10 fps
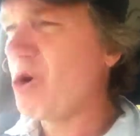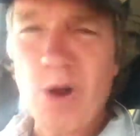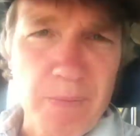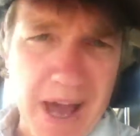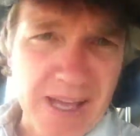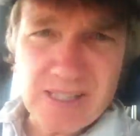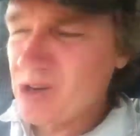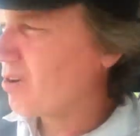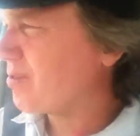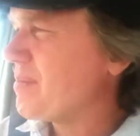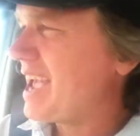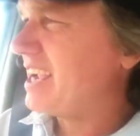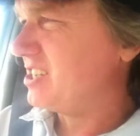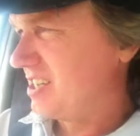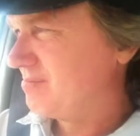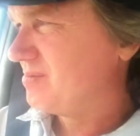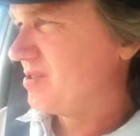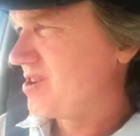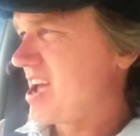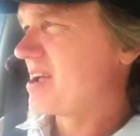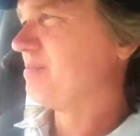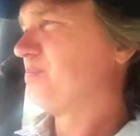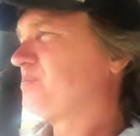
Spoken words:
Varroa mites are from Asia, okay?